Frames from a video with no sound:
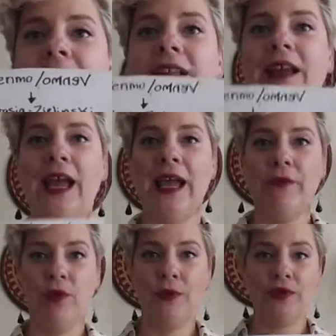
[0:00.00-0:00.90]
And I
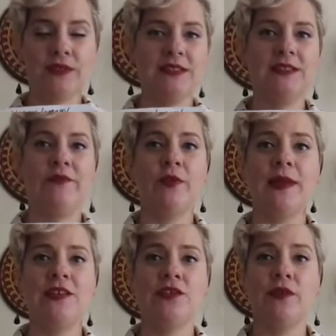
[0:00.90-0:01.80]
will post this
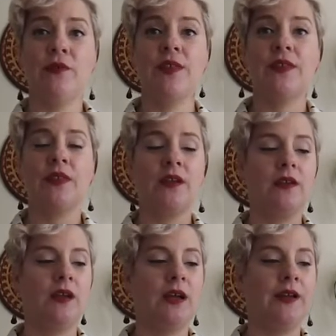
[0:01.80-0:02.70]
information with
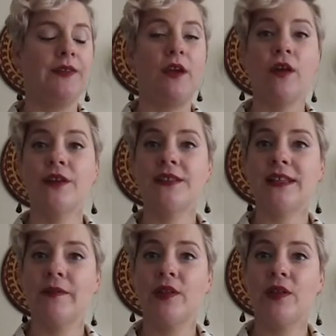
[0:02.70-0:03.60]
uh, the artist
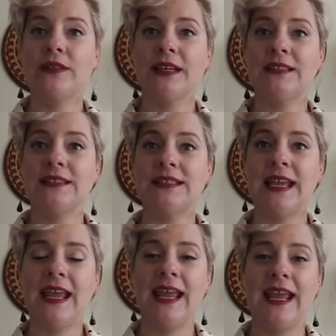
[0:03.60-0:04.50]
that we looked at
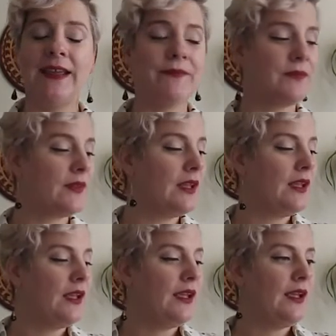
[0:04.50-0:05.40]
today,
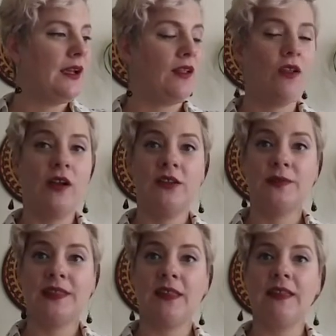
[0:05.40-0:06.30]
along
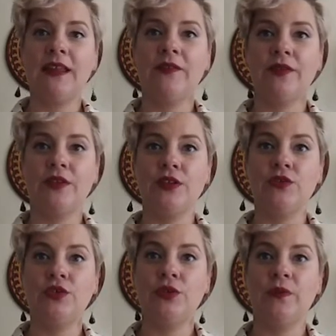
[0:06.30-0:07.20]
with the link for the
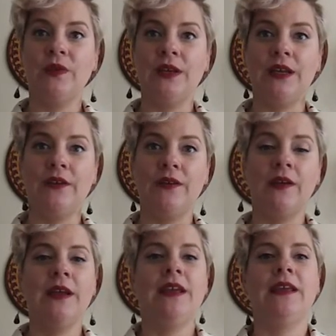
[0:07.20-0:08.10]
YouTube video
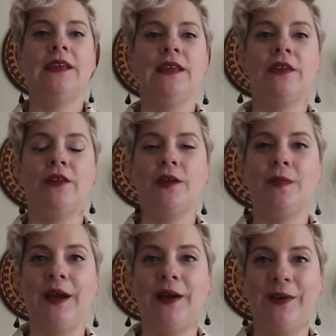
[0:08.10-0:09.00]
here in
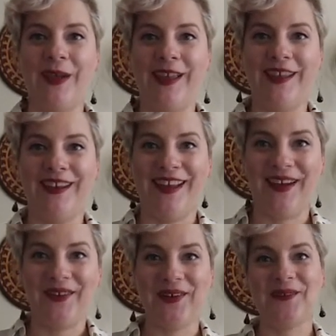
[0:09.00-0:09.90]
about an
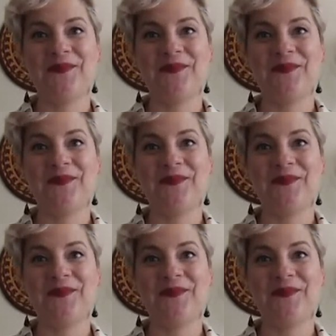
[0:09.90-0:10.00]
hour.